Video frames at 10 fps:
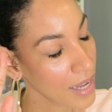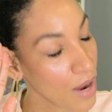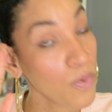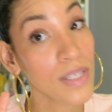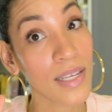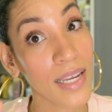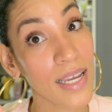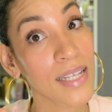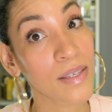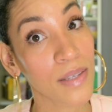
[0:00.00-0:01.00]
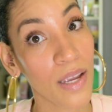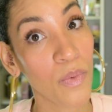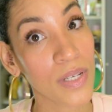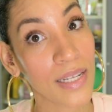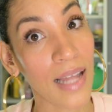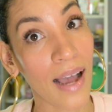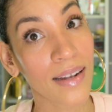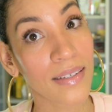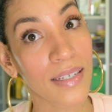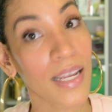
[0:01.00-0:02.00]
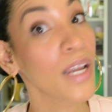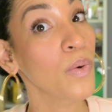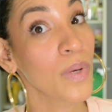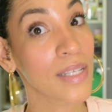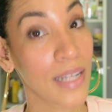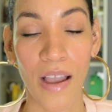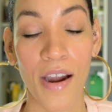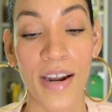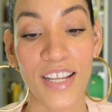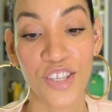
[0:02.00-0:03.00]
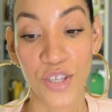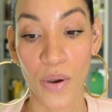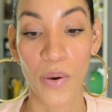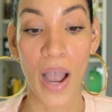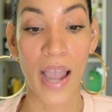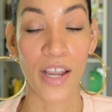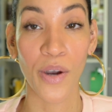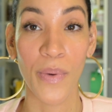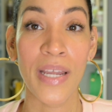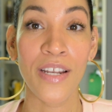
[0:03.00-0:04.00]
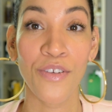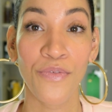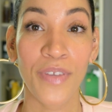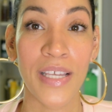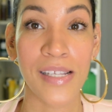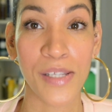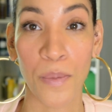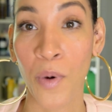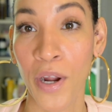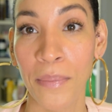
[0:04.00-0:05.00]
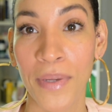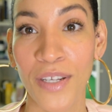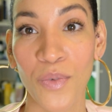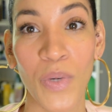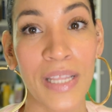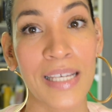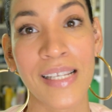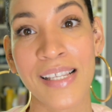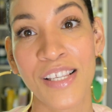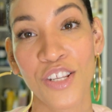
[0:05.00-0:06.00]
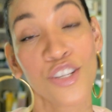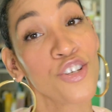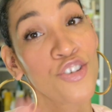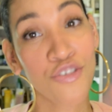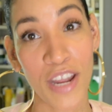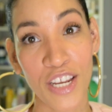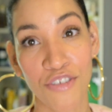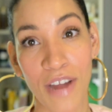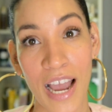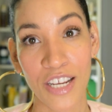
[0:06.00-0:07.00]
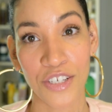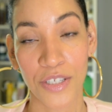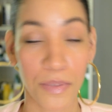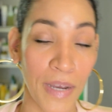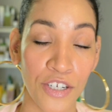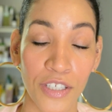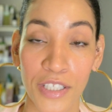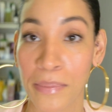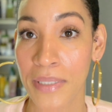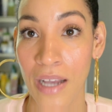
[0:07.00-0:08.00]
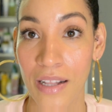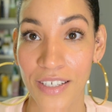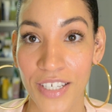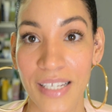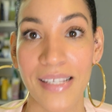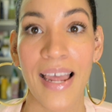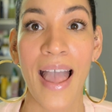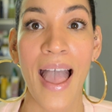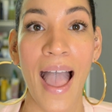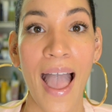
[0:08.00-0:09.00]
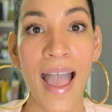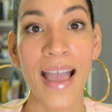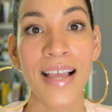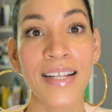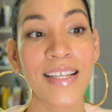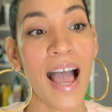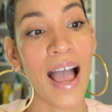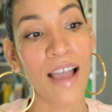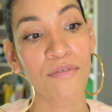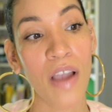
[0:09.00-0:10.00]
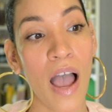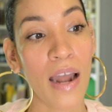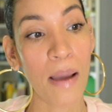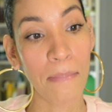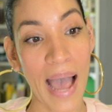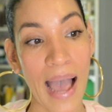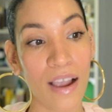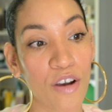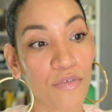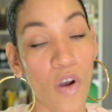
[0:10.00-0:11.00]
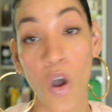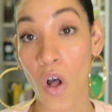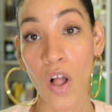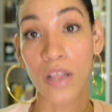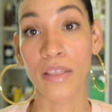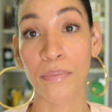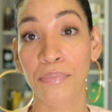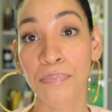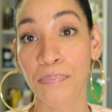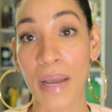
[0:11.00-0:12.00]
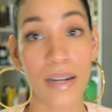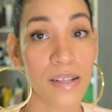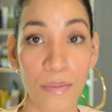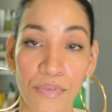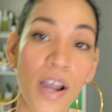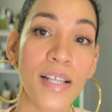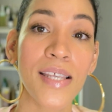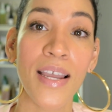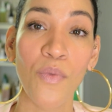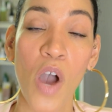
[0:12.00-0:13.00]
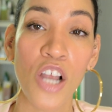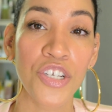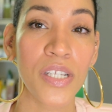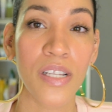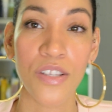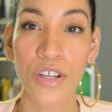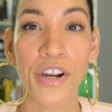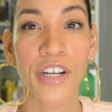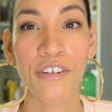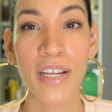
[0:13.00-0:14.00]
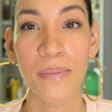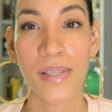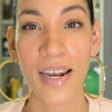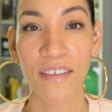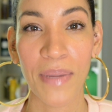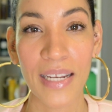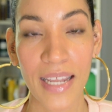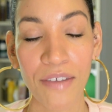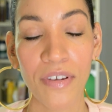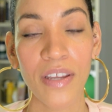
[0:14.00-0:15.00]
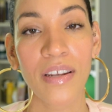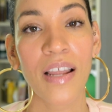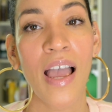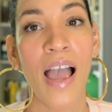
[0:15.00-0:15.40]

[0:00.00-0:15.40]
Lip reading: It was a lot. All right, so I go in for this appointment with this strange rash special dermatologist, and I've got a bag of all the benzoyl peroxide washes and steroid creams that I've been given,